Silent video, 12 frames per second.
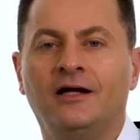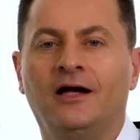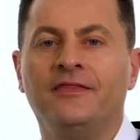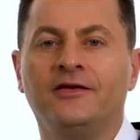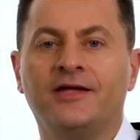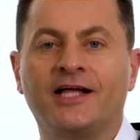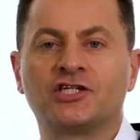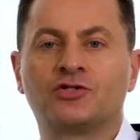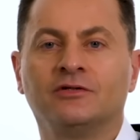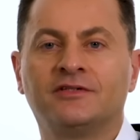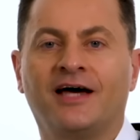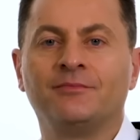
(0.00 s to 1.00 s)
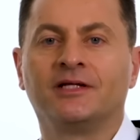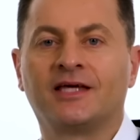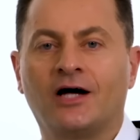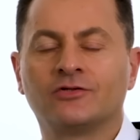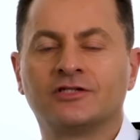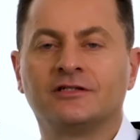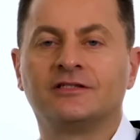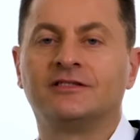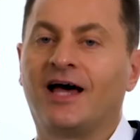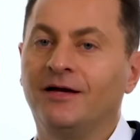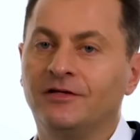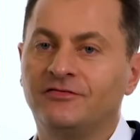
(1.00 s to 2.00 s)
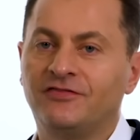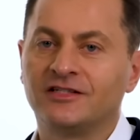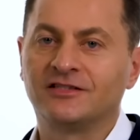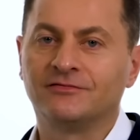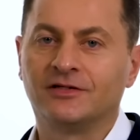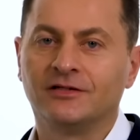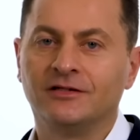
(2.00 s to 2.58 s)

and the Natural Diamond Council's Diamond Festival.